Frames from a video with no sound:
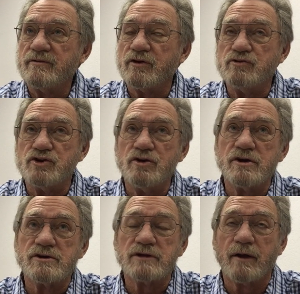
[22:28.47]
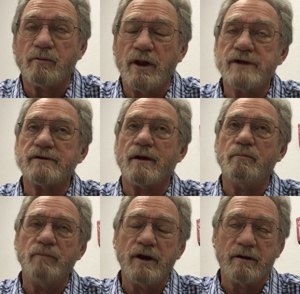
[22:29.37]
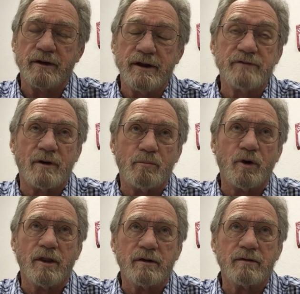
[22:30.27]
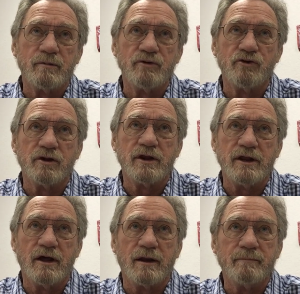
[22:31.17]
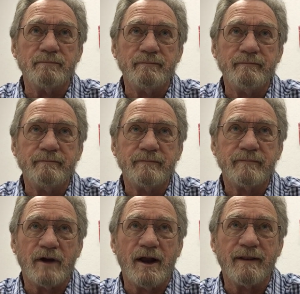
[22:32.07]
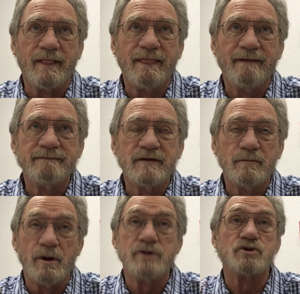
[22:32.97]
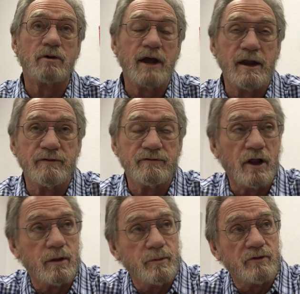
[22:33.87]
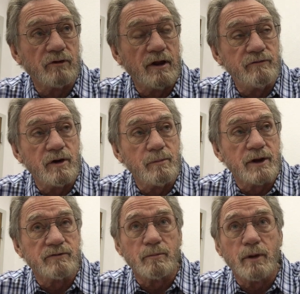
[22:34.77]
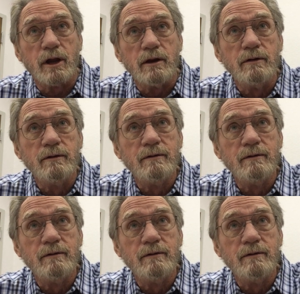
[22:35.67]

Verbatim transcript: So Judah is like, well, he's our, you know, he is our brother. We shouldn't kill him, right? But it's okay to sell him in slavery and make some money.